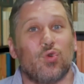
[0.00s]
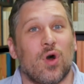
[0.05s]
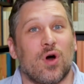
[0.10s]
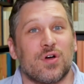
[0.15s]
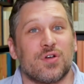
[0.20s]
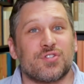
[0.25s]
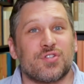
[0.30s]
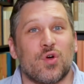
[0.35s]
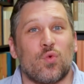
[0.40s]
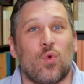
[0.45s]

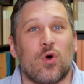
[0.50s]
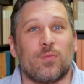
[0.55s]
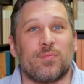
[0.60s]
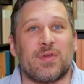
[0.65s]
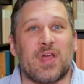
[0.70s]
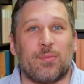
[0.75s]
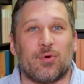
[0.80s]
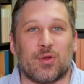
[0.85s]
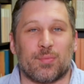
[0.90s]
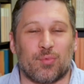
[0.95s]
also won't be
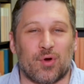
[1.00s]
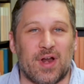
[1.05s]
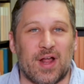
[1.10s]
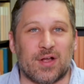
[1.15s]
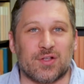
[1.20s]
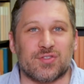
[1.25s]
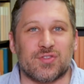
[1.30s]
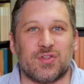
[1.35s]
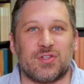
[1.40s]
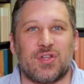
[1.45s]
able to
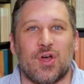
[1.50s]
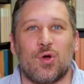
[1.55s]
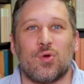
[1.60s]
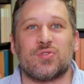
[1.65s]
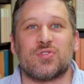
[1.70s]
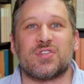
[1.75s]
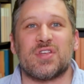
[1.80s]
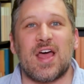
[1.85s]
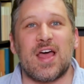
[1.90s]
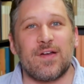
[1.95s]
pronounce the
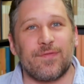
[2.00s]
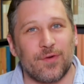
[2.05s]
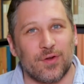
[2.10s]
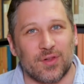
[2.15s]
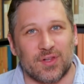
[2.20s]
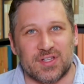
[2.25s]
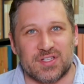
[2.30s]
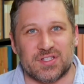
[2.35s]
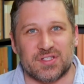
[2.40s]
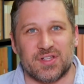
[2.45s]
tones
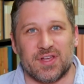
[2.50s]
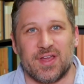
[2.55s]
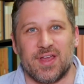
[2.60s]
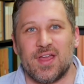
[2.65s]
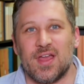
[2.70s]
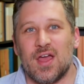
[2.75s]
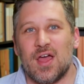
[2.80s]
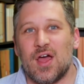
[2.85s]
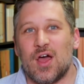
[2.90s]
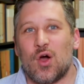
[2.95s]
effortlessly